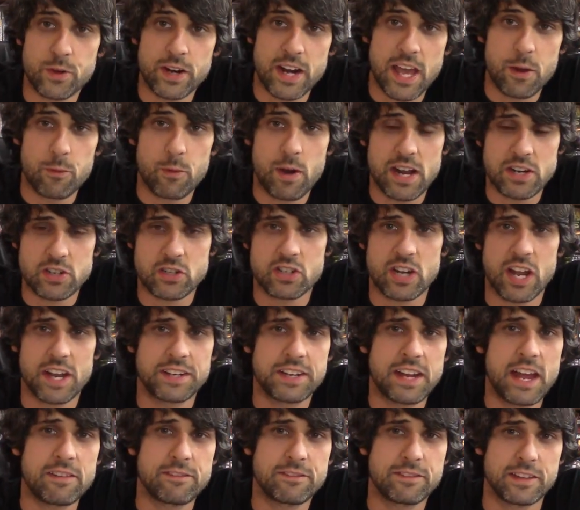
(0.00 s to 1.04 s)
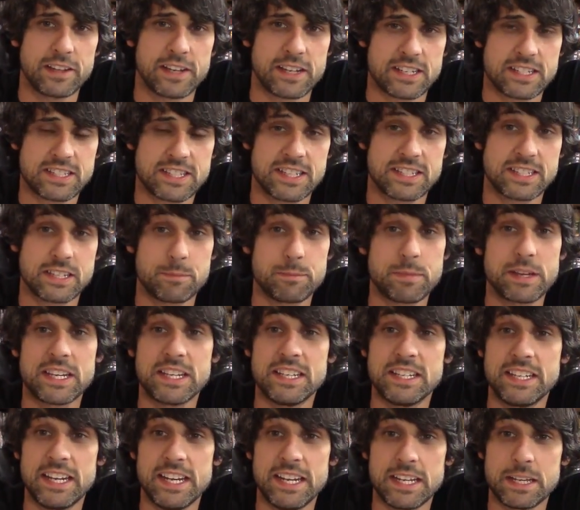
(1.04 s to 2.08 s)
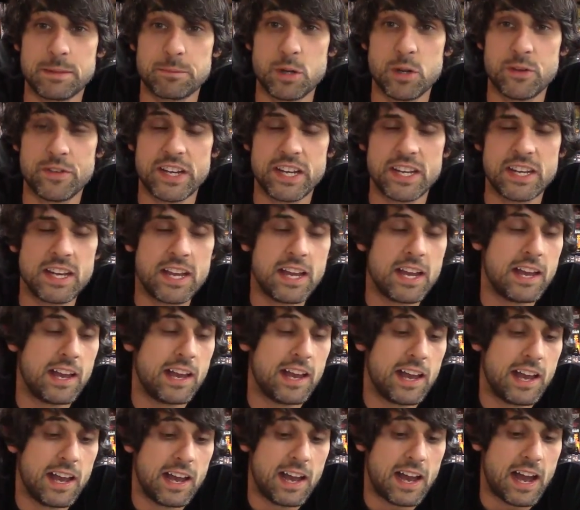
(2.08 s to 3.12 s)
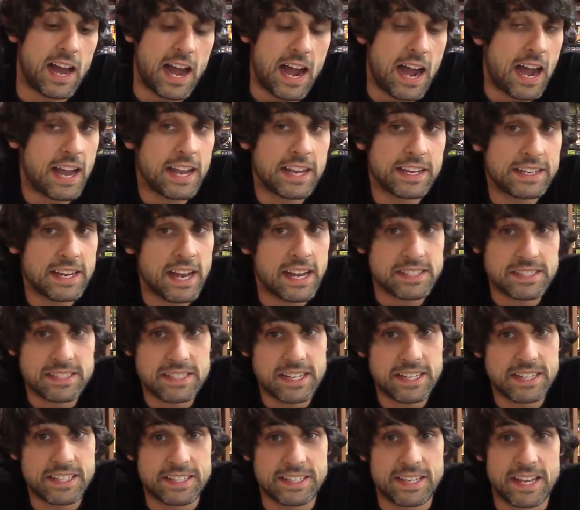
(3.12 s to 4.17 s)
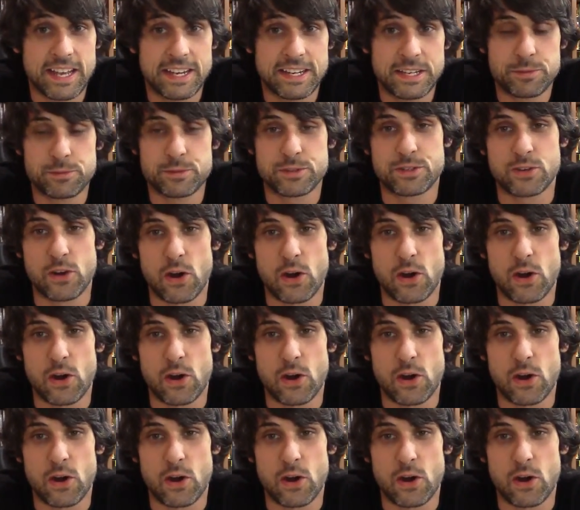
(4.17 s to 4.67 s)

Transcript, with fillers: one I watched on Netflix. It's a Mickey Keating movie. I had not seen it yet. It was